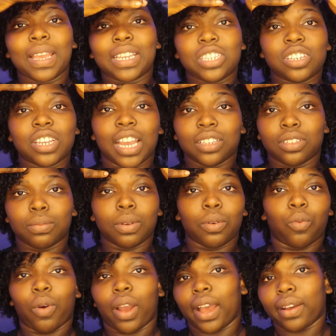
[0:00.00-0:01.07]
Make sure you guys
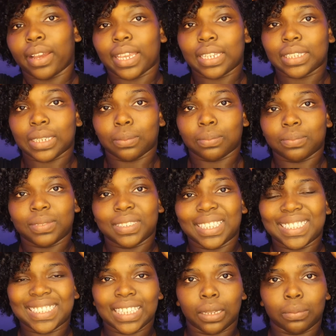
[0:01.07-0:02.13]
remember, wow, I can't stop.
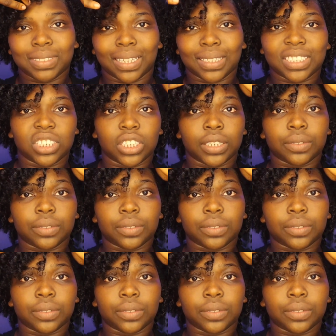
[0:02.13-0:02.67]
Stop touching